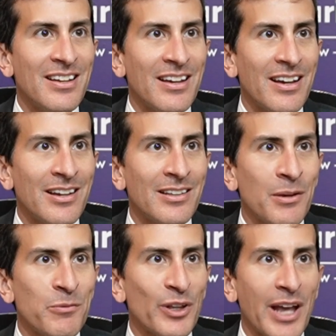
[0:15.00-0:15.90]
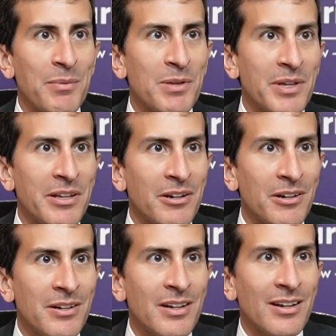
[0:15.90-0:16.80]
And I'm really happy to be
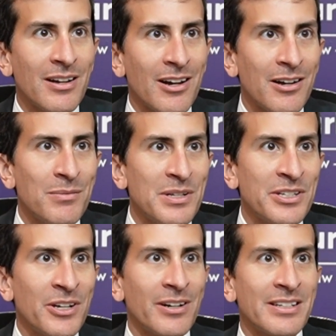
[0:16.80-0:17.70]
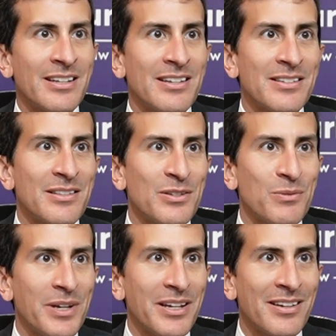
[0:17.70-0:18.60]
here at CRSS
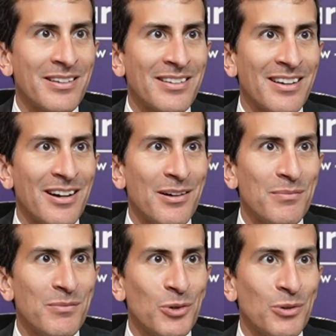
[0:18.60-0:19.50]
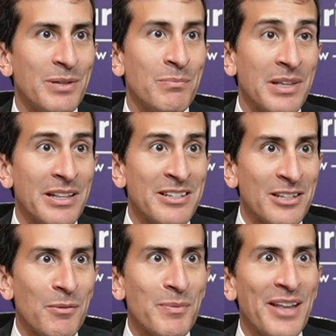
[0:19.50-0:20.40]
this week, in
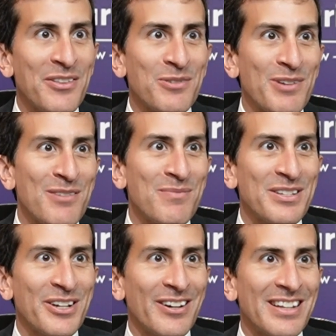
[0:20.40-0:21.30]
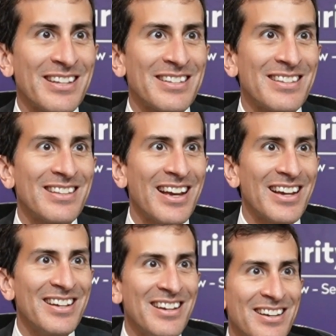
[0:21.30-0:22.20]
Islamabad this week, but CRSS
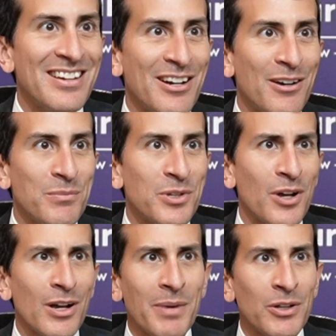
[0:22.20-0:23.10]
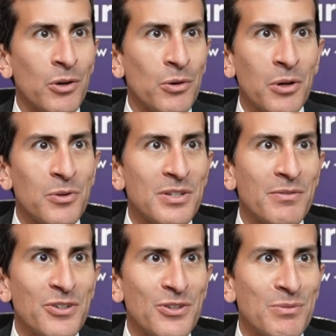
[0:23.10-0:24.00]
today, to talk about a whole host
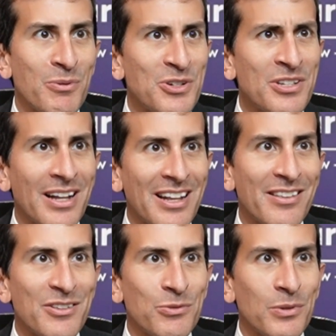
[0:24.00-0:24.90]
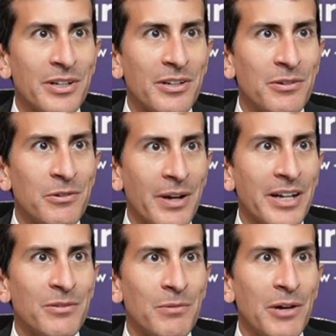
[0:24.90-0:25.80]
of issues. But we just got out of this really
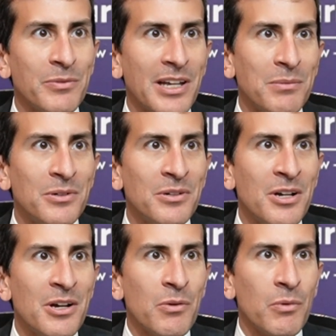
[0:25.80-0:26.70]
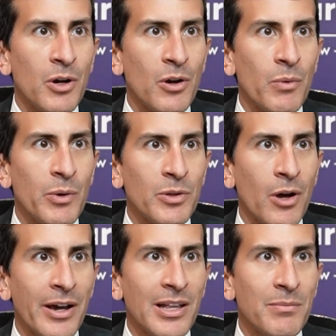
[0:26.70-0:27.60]
great roundtable where we were
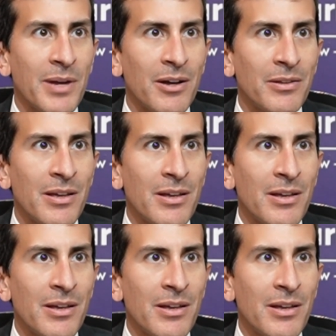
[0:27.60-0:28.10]
talking about